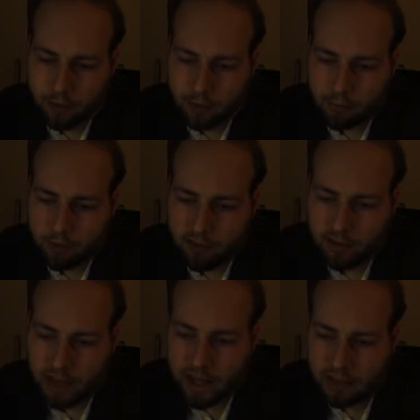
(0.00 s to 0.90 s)
the
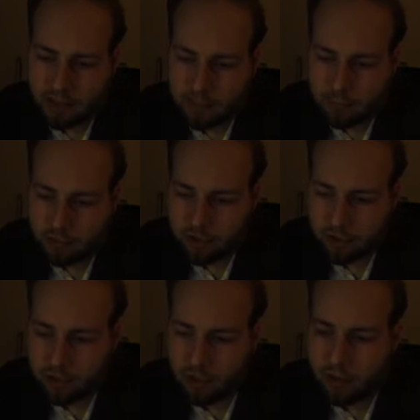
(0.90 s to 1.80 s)
busy handling
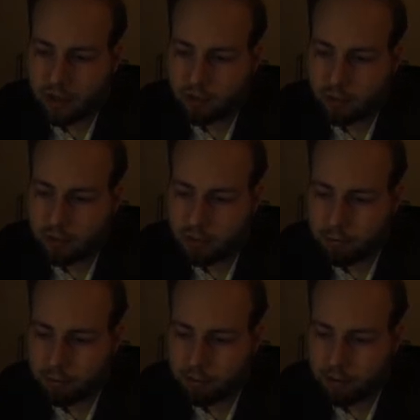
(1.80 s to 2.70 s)
machine had already
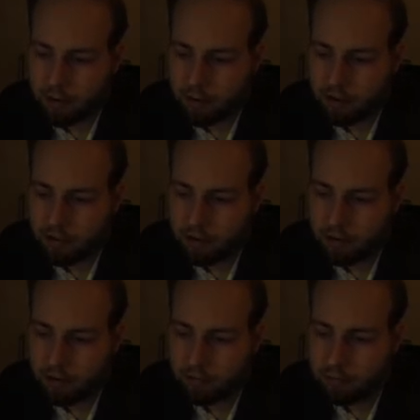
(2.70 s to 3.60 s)
put together
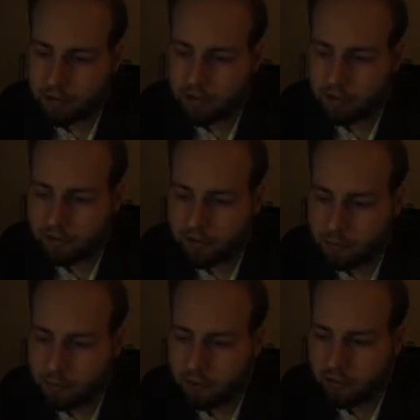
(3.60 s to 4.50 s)
several of the pieces of
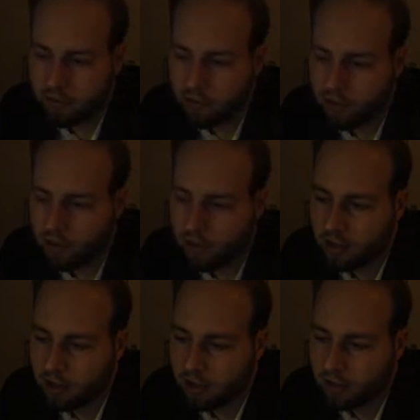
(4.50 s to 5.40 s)
apparatus
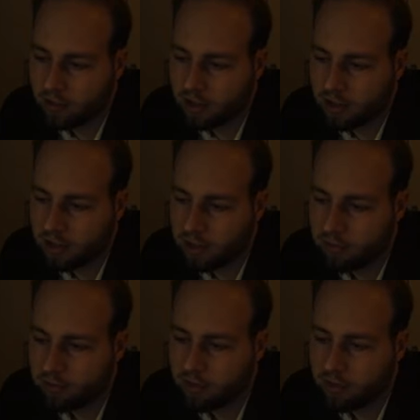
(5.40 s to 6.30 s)
it had taken
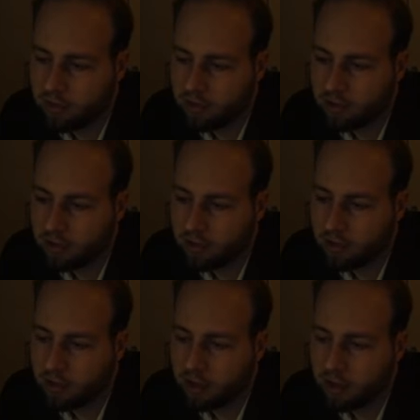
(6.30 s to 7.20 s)
out of the cylinder
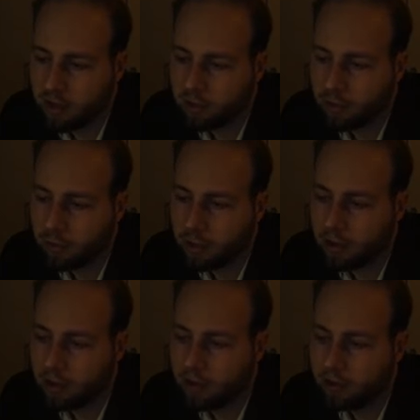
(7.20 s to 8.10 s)
into
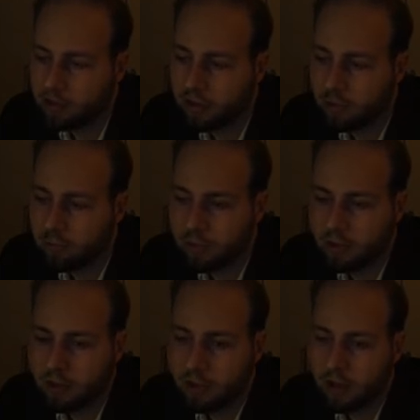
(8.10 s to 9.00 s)
a shape
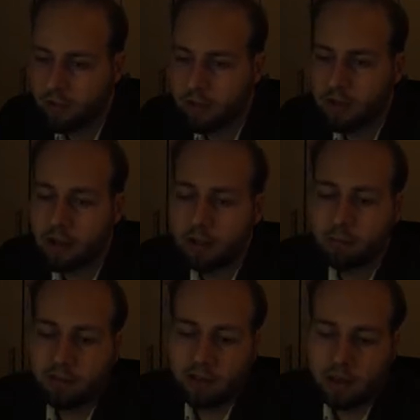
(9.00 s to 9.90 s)
having an
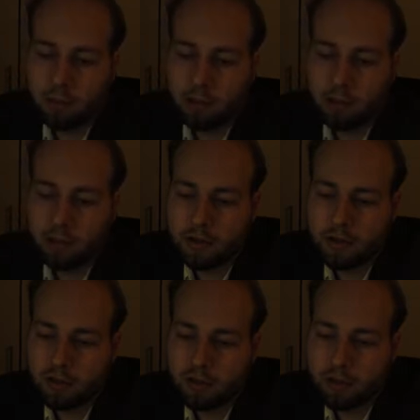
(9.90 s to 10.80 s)
unmistakable
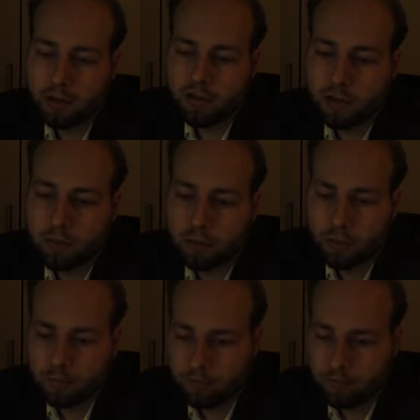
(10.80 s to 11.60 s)
likeness to its own.